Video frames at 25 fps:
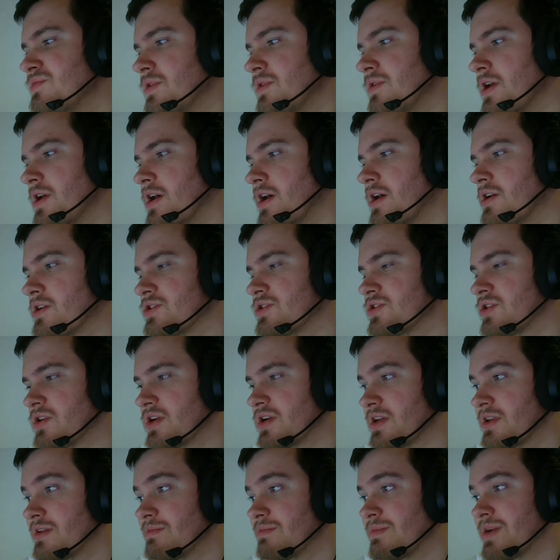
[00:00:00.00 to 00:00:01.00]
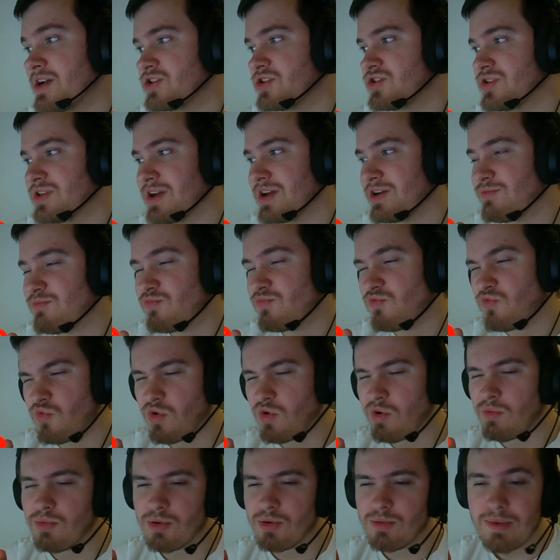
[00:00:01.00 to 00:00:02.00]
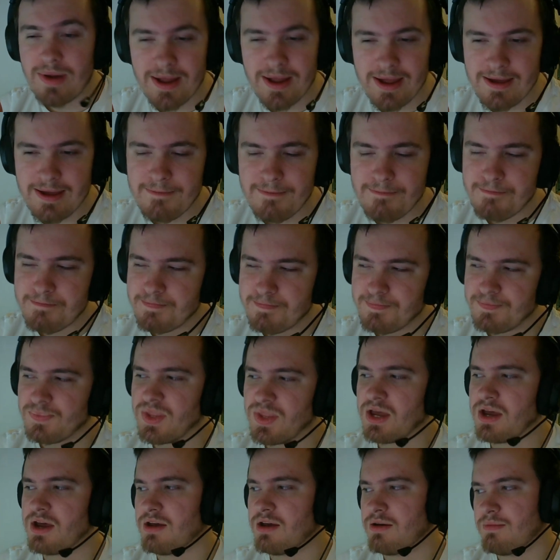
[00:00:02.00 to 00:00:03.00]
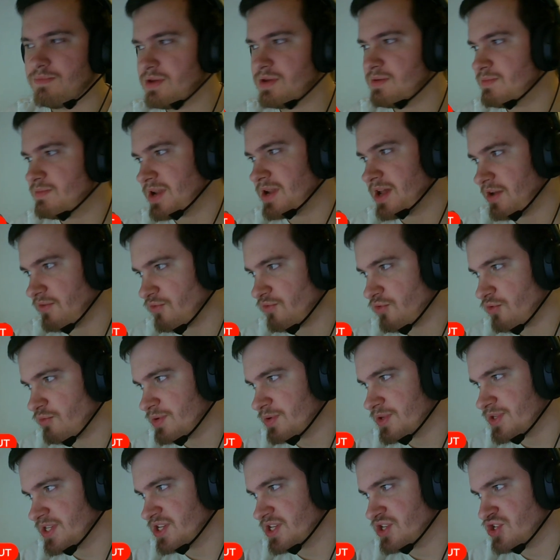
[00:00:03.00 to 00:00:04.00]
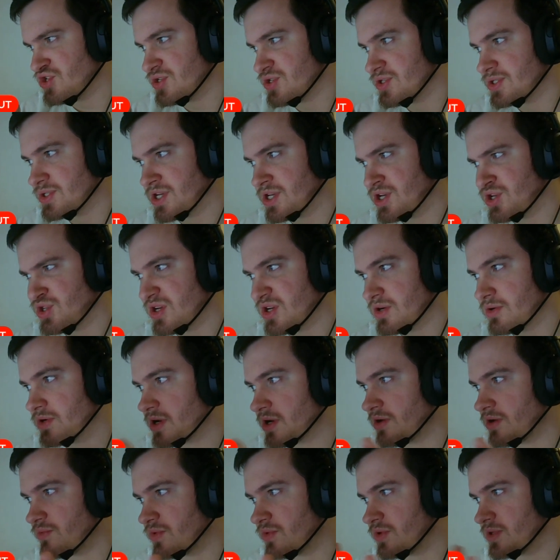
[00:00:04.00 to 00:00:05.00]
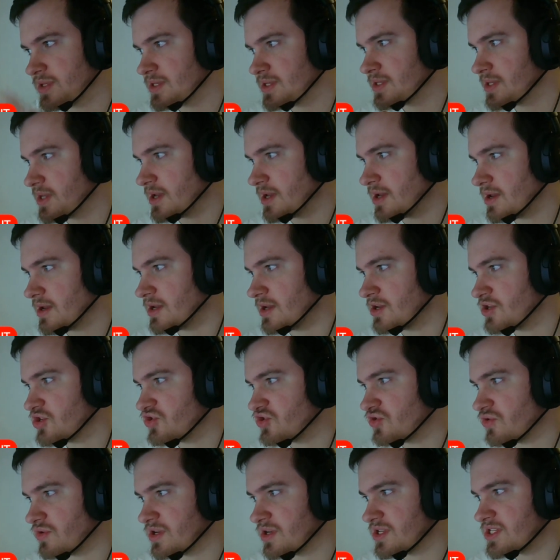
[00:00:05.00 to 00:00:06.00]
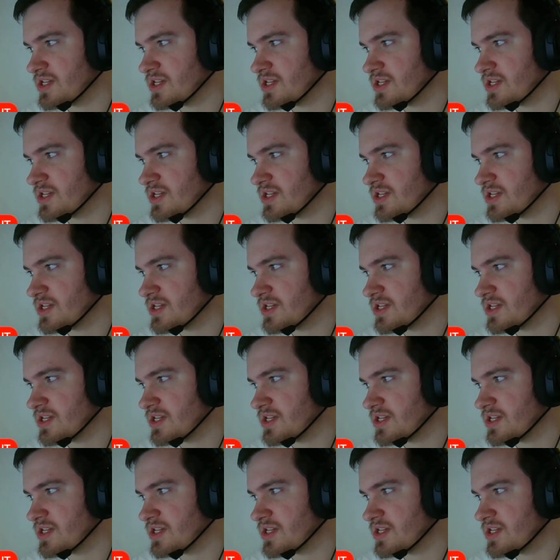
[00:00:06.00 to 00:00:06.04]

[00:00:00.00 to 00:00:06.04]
because I can imagine they'll probably be playing for position, so they'll go with a stronger